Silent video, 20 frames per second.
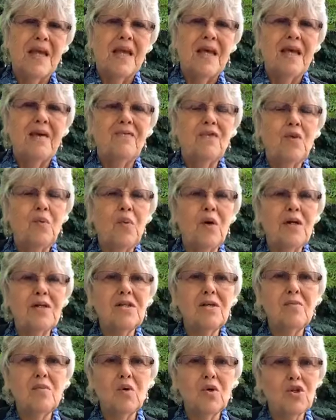If you're
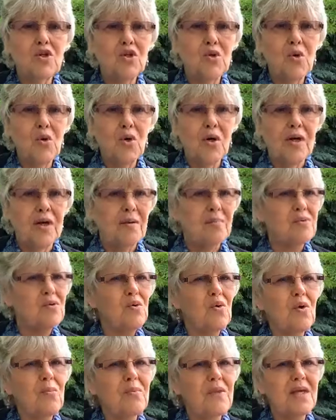wanting more joy,
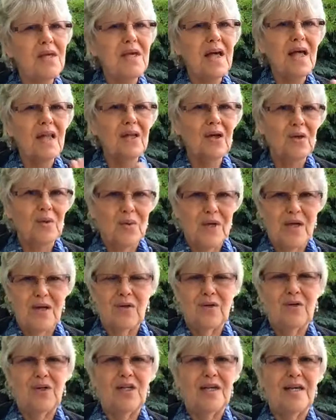absorb the yellow
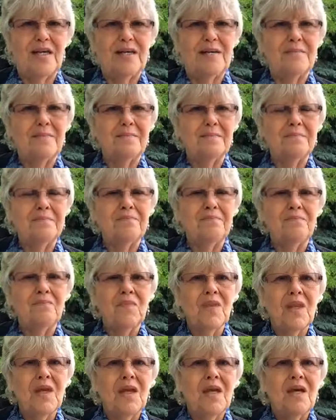energy.
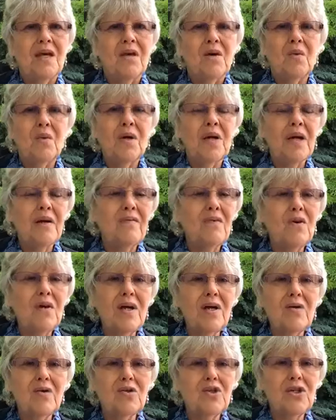Whatever
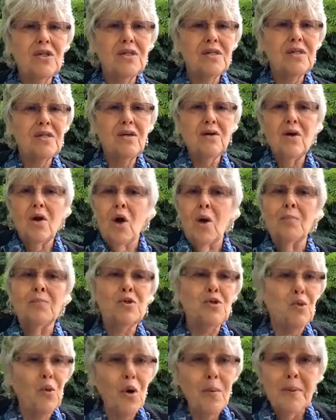energy is here,
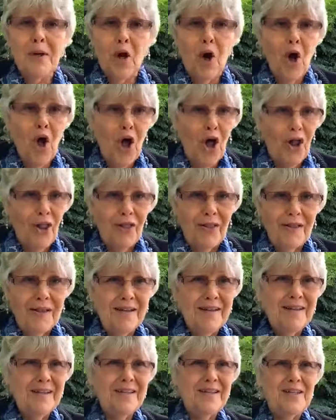absorb it all.
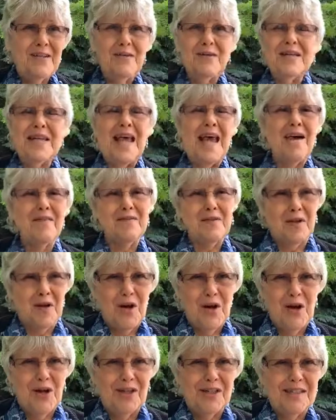You could have it
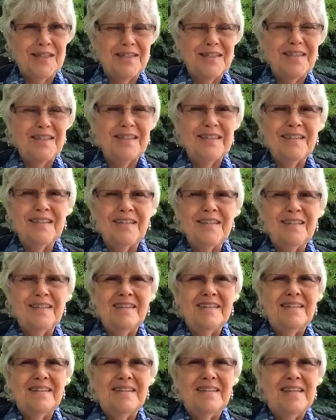all.
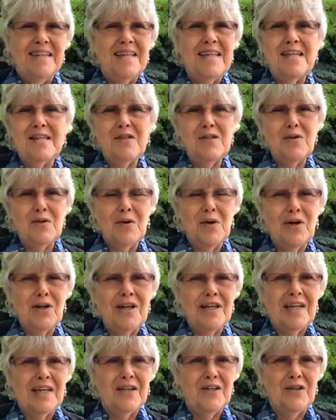It is your,
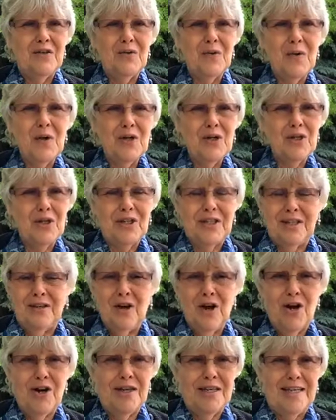your
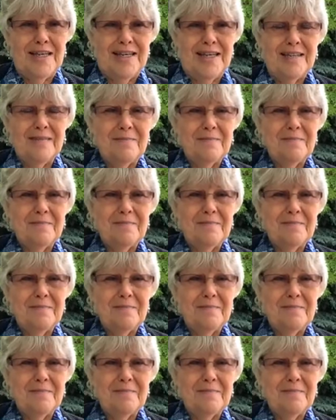garden,